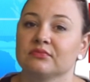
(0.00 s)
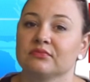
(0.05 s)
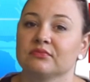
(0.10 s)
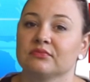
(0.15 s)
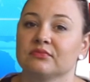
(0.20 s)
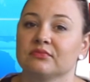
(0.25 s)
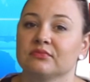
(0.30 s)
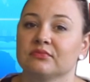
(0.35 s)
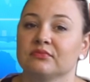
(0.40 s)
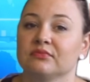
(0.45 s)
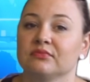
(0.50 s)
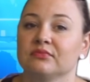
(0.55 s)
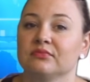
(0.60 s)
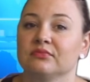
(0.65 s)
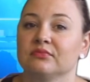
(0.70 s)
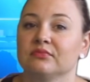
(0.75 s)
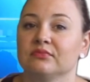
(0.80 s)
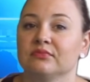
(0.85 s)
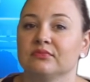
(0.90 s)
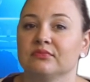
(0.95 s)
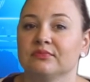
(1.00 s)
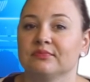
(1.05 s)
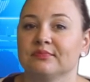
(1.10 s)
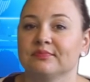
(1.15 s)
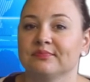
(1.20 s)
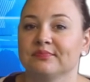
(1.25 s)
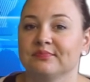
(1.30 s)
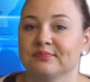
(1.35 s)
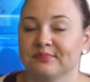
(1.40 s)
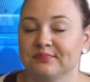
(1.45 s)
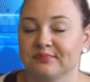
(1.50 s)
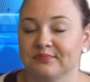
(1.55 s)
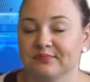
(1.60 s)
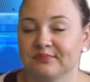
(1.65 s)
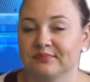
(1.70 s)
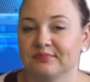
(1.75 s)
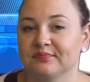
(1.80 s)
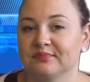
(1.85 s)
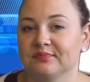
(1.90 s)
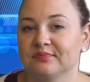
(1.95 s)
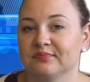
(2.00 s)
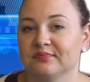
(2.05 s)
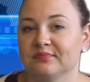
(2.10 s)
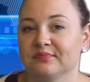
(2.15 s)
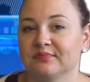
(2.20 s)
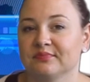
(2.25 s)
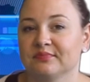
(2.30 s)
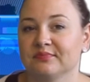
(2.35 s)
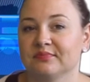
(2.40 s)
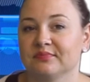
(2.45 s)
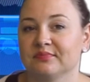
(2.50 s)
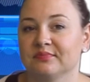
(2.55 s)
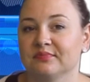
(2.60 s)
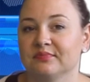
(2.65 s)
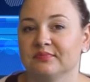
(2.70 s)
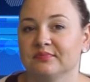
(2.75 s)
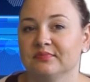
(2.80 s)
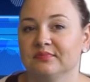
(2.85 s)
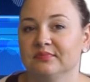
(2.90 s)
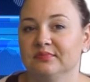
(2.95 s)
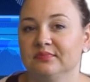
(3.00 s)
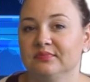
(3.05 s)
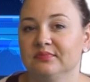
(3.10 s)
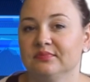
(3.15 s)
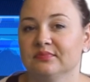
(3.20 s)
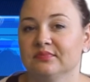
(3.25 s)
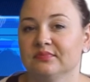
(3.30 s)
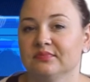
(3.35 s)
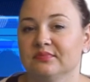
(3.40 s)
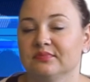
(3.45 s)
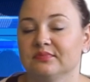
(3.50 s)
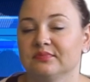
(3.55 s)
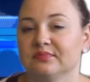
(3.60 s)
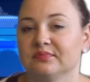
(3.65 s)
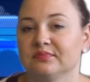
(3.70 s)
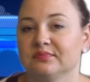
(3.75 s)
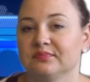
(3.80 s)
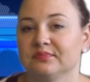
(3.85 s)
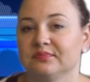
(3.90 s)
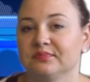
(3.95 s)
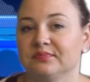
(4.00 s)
(silent)